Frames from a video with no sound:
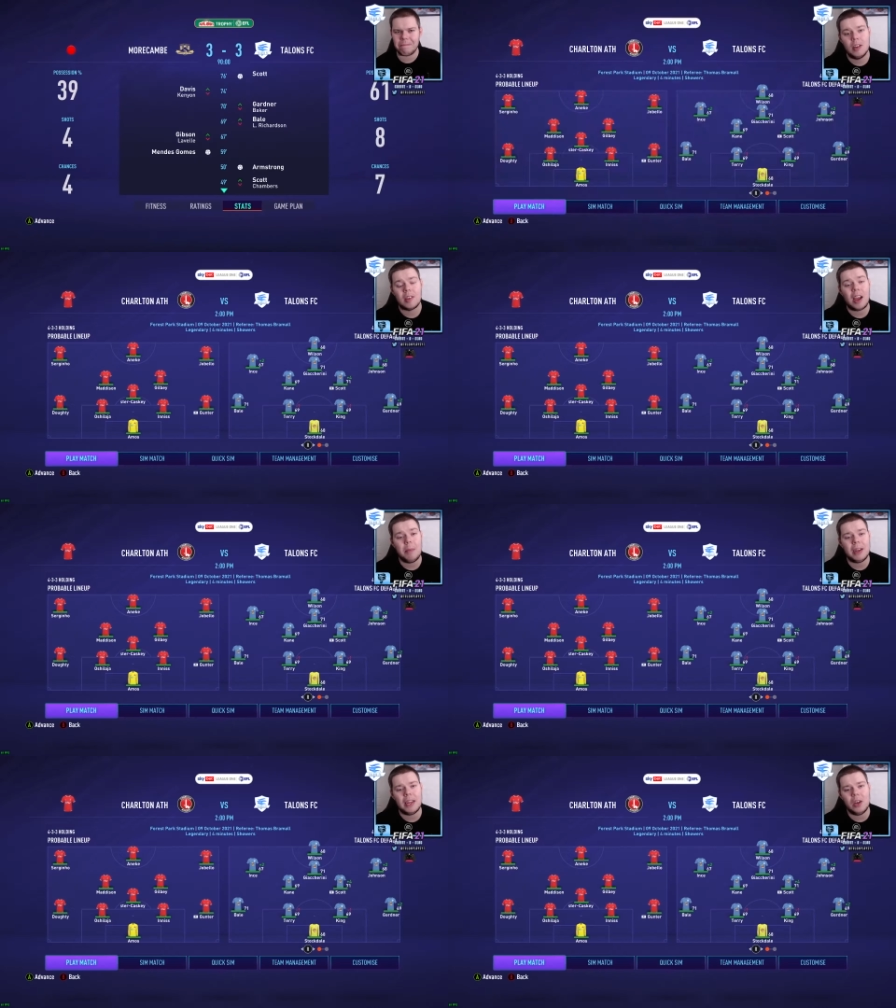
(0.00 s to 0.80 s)

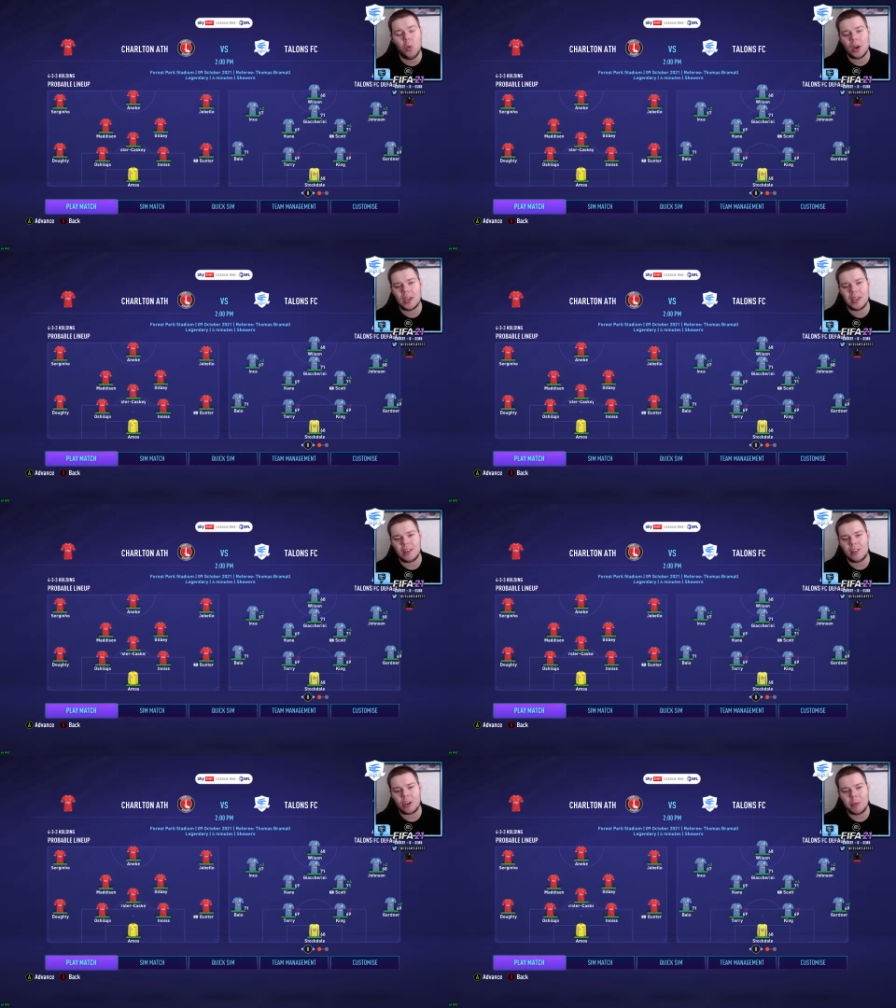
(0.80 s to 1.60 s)
Skybet League One, ladies
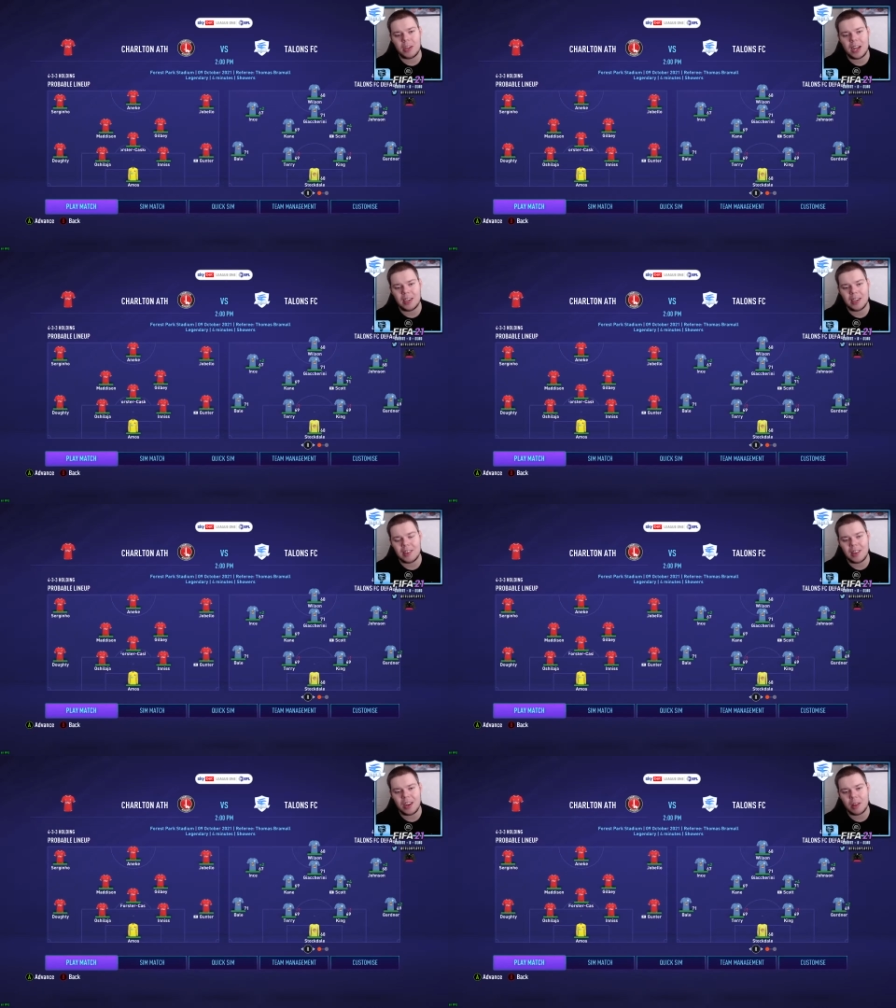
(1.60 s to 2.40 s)
and gentlemen, and it
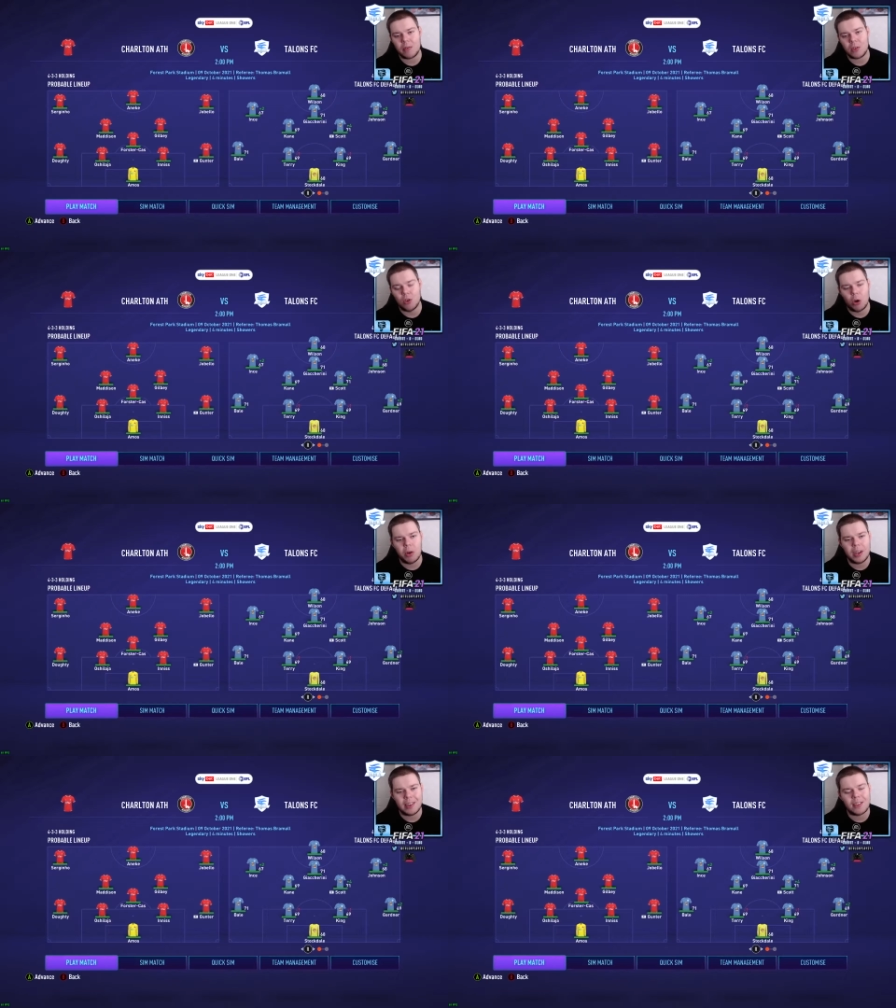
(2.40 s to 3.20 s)
is the 9th of
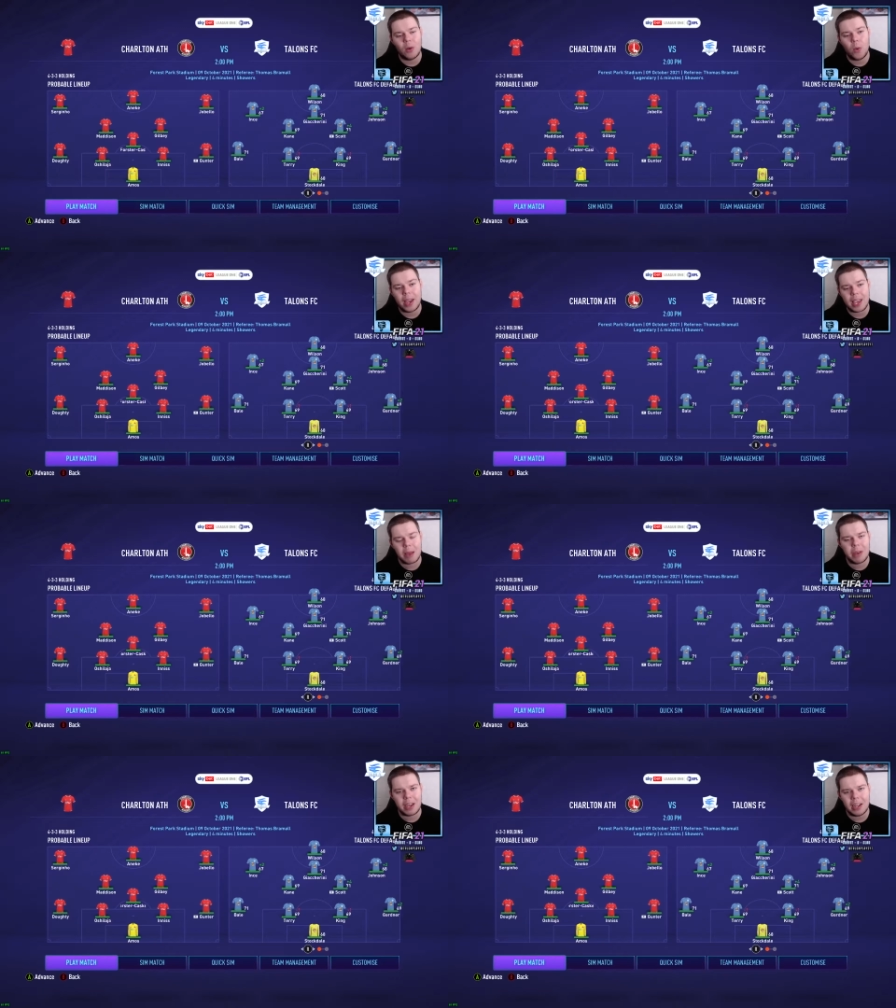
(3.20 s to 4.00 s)
October. It is an away
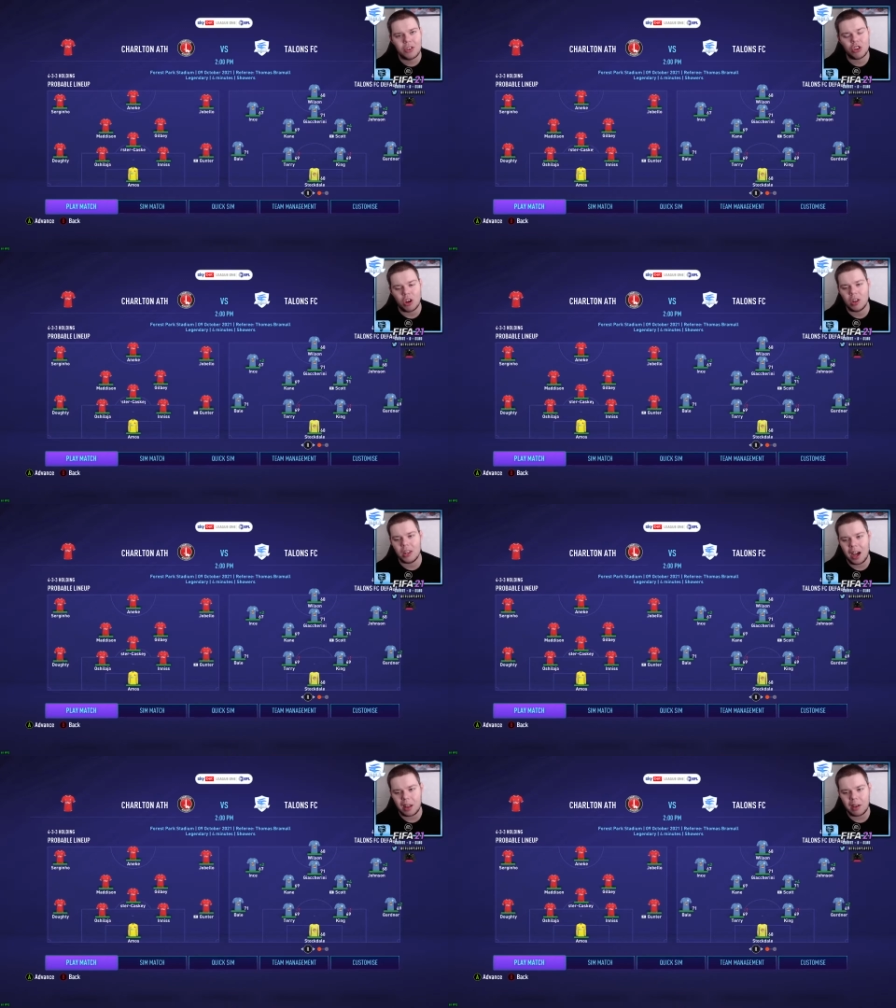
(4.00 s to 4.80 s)
game against
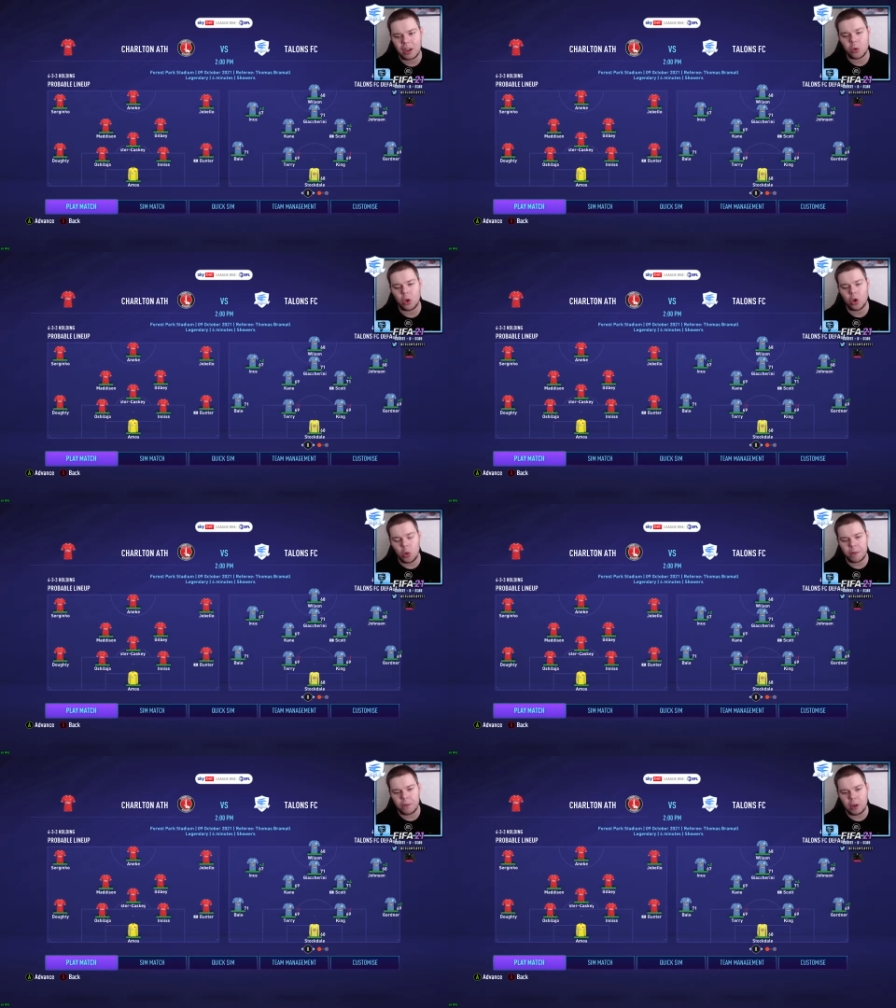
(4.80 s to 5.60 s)
Charlton Athletic. We go
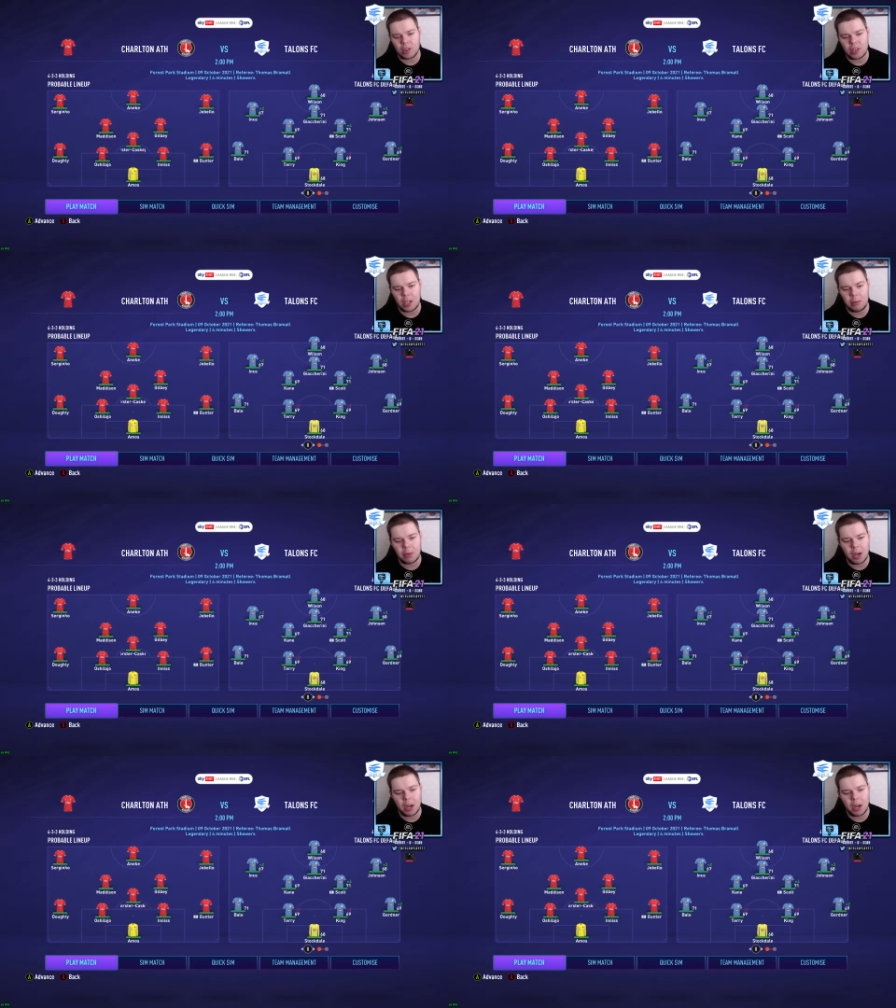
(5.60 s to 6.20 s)
with the first team.